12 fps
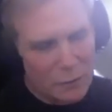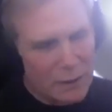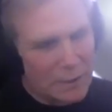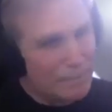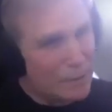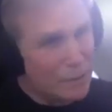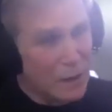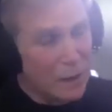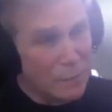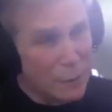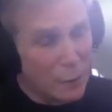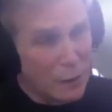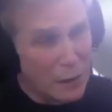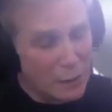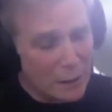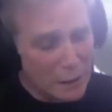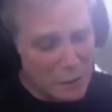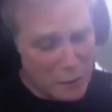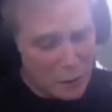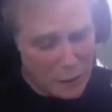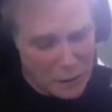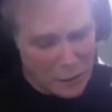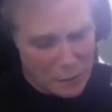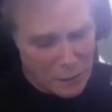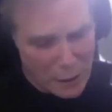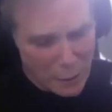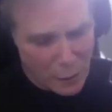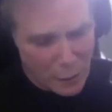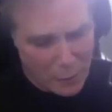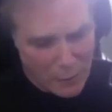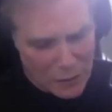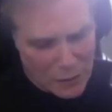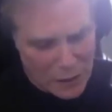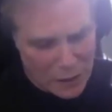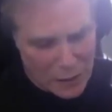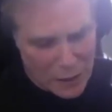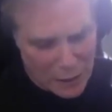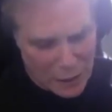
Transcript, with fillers: Uh, it's not a phone idea. Uh, sorry, I don't want to misstate that.